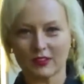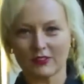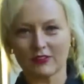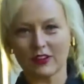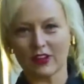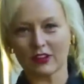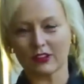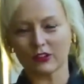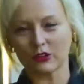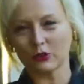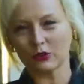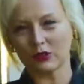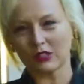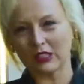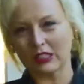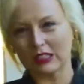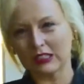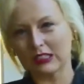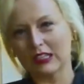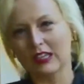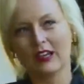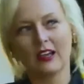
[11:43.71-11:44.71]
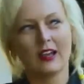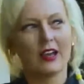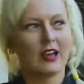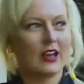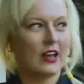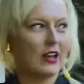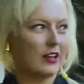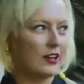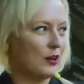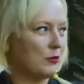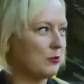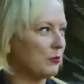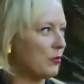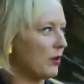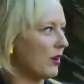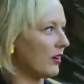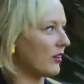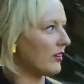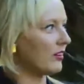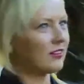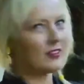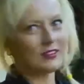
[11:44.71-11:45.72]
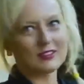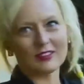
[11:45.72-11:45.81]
Yvette Kuglin, and I'm part of the